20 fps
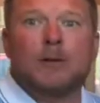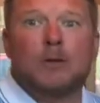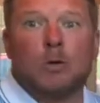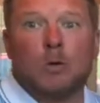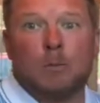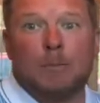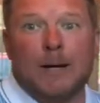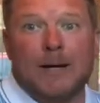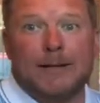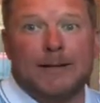
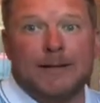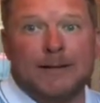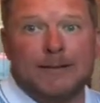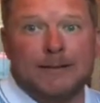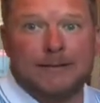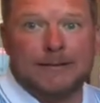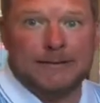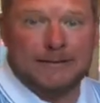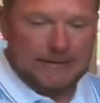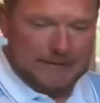bag.
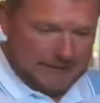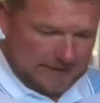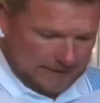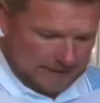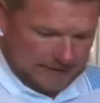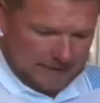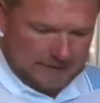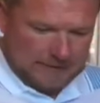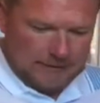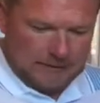
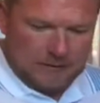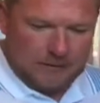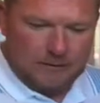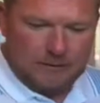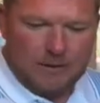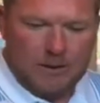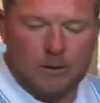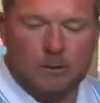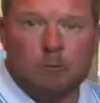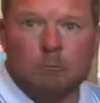
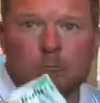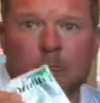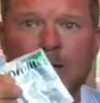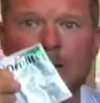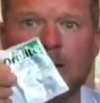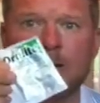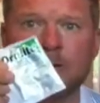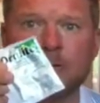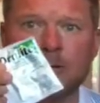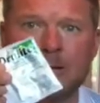So
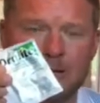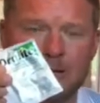rehydration